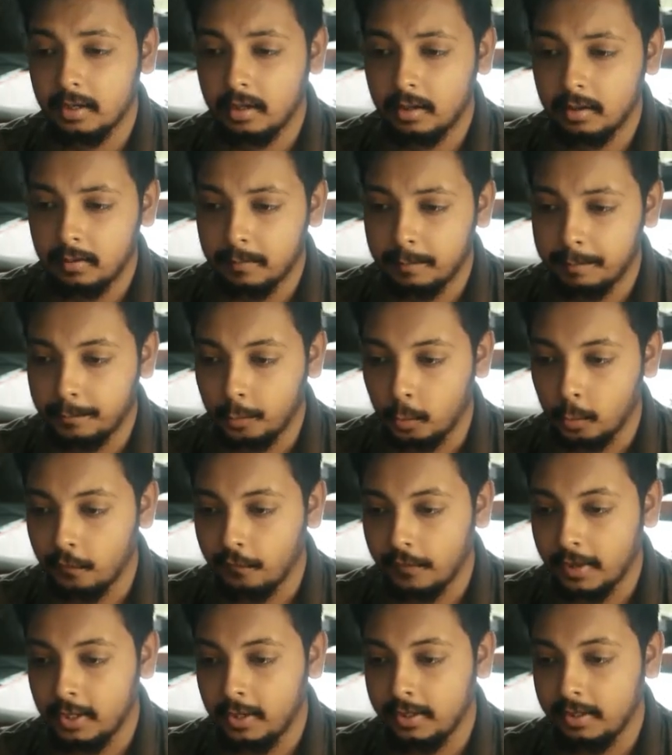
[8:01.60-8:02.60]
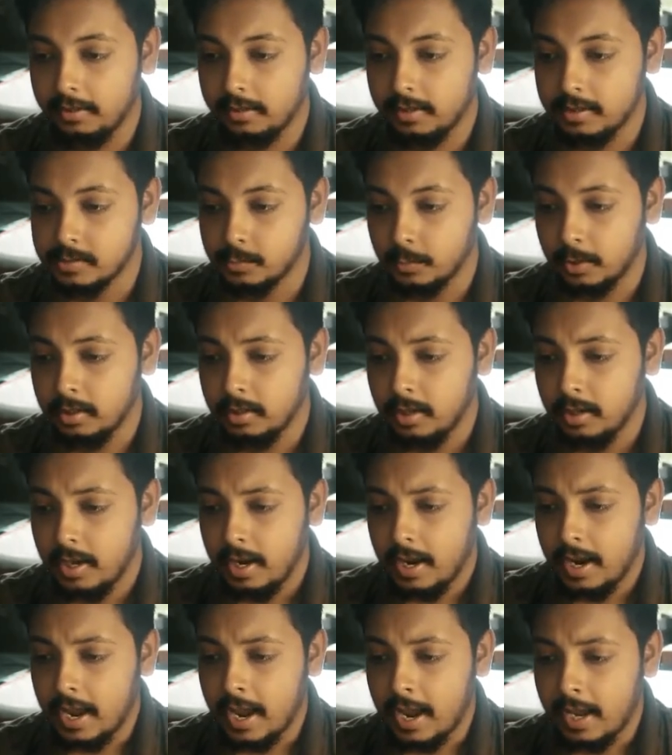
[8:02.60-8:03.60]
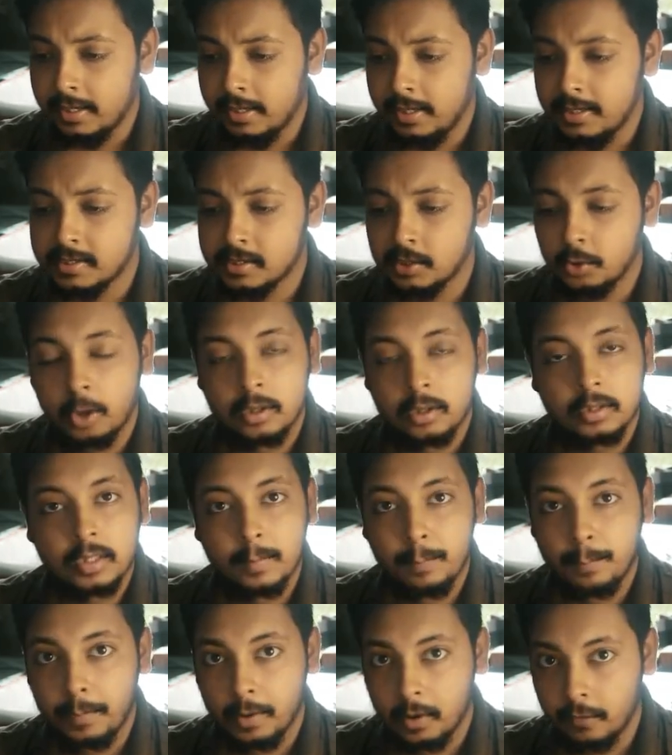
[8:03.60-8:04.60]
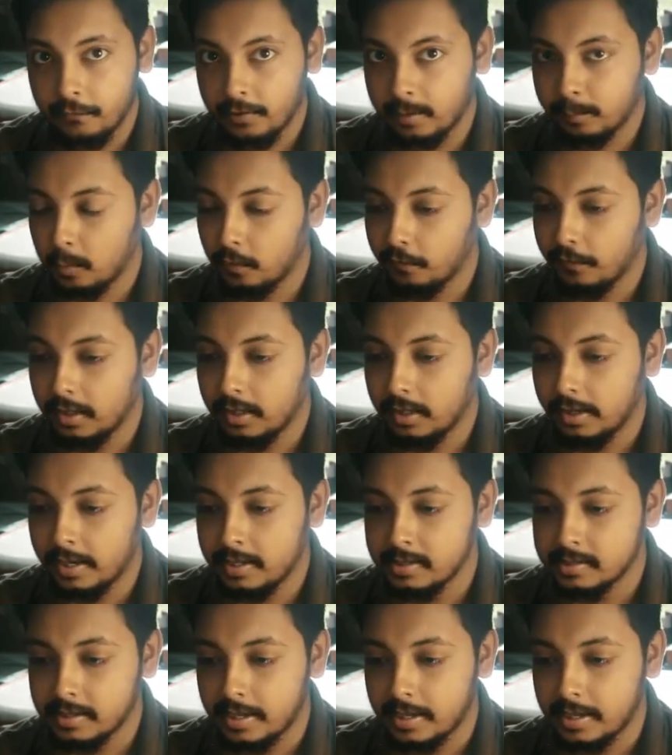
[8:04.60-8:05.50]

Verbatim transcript: a profile in this one and it's not the perfect profile guys.